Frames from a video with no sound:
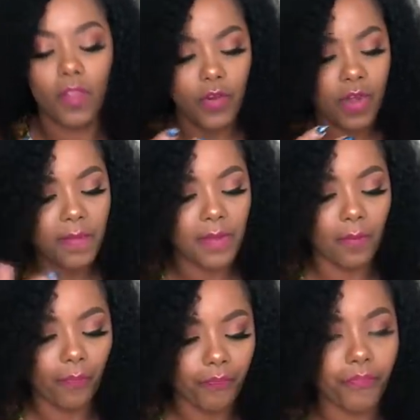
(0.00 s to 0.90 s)
You know what I
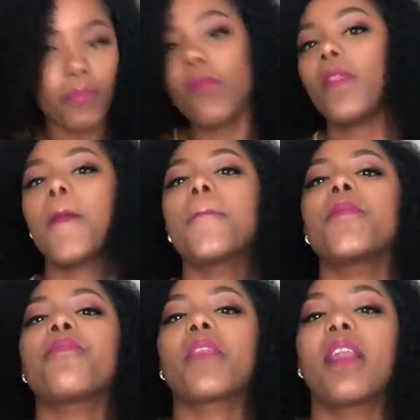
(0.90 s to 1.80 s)
mean?
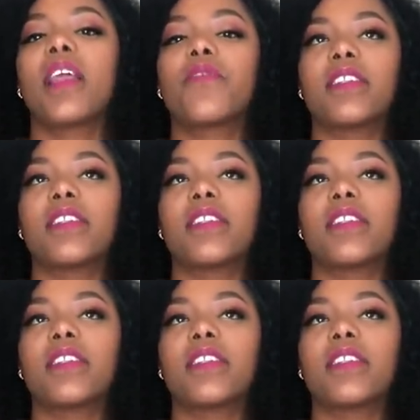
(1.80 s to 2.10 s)
Like,